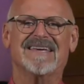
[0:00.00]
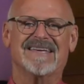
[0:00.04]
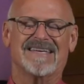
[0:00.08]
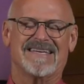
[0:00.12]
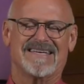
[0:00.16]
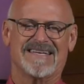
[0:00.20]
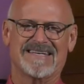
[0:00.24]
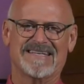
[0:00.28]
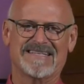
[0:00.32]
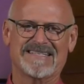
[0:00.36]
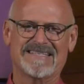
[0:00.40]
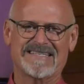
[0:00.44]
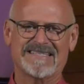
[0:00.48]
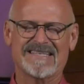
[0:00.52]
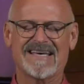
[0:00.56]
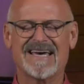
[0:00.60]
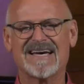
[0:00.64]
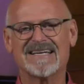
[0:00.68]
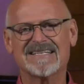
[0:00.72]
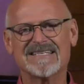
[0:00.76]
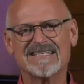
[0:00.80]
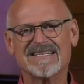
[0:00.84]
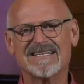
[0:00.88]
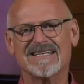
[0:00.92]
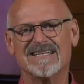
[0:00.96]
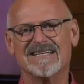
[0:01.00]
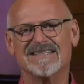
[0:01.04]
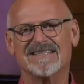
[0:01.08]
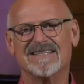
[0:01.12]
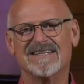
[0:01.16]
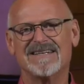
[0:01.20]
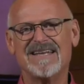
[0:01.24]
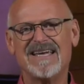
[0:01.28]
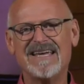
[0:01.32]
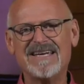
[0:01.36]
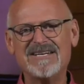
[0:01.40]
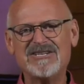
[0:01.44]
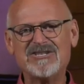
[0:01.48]
is that
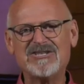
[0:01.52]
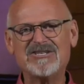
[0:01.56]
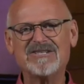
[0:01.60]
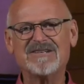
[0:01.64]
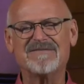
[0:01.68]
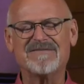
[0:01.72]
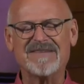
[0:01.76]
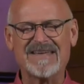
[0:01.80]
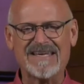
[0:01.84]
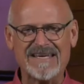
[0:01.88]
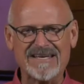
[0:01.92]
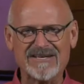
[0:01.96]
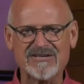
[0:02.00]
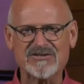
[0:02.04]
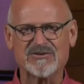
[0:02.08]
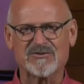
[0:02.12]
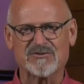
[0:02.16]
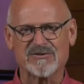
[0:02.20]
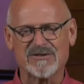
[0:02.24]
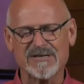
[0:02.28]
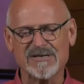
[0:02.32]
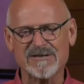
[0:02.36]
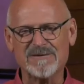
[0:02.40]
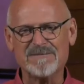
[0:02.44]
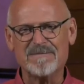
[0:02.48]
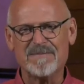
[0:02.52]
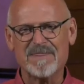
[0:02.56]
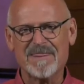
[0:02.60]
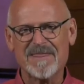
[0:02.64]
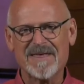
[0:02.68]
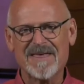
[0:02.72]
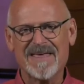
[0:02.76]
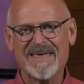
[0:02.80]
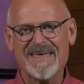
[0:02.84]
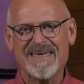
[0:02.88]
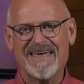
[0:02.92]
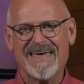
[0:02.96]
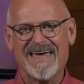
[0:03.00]
the nation of Israel
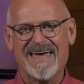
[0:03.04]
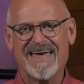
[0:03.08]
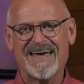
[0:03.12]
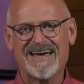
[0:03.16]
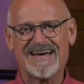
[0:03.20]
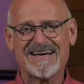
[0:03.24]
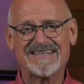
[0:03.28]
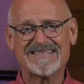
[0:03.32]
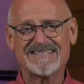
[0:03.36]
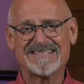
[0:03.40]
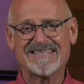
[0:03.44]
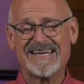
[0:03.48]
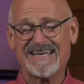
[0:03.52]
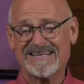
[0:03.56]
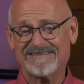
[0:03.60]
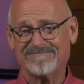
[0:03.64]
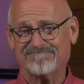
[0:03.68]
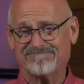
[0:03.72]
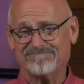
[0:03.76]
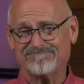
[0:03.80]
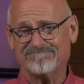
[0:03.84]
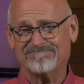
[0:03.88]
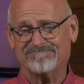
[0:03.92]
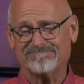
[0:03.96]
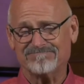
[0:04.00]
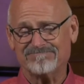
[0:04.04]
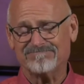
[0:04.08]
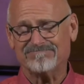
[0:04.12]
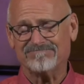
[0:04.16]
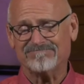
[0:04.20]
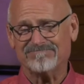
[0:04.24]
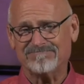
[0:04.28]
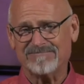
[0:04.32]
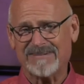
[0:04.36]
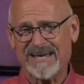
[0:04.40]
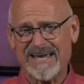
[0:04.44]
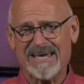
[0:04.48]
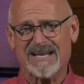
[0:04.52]
has
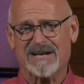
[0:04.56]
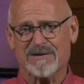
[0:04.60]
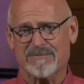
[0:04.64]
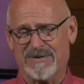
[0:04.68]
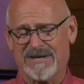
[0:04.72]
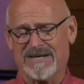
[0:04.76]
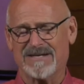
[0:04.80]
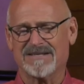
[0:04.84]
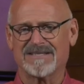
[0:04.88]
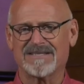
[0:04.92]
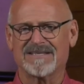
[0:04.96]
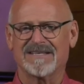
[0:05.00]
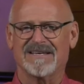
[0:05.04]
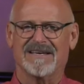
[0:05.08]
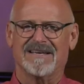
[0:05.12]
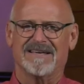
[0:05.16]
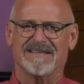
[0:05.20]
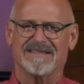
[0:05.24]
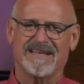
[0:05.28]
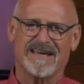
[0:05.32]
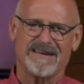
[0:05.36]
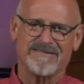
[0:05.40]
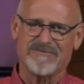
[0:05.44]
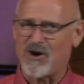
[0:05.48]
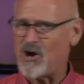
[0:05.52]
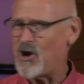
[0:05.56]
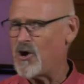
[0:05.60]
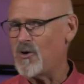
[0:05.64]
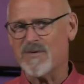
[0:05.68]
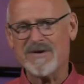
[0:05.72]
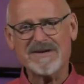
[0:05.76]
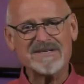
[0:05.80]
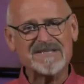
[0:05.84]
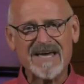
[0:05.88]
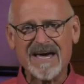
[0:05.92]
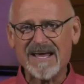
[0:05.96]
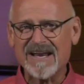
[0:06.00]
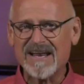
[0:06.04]
enemies. They've
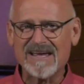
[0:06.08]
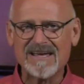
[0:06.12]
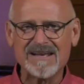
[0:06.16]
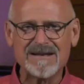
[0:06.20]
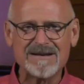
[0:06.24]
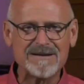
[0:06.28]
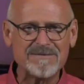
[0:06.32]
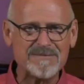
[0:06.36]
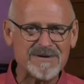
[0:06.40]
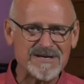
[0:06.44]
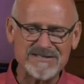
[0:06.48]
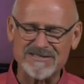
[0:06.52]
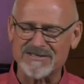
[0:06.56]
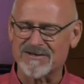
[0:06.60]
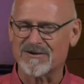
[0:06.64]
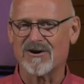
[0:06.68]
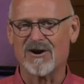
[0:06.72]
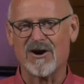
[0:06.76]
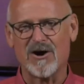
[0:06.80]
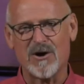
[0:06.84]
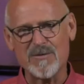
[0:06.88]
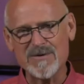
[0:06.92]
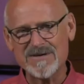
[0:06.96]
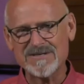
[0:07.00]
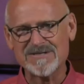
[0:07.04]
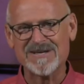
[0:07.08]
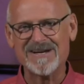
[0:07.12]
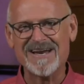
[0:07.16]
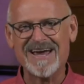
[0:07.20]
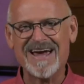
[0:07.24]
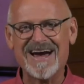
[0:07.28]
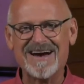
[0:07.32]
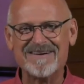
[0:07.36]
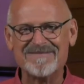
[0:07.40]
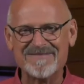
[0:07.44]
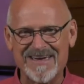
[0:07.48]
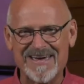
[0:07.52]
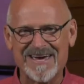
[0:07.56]
always had enemies. They're always going to
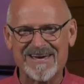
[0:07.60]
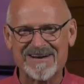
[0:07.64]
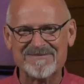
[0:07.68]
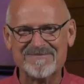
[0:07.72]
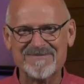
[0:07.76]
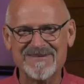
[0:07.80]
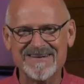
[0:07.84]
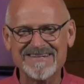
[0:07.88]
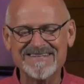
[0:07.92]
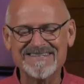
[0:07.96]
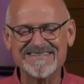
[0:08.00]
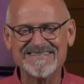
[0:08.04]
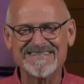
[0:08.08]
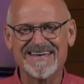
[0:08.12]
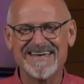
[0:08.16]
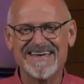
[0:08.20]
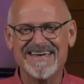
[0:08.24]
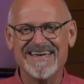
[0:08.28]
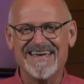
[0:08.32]
have enemies.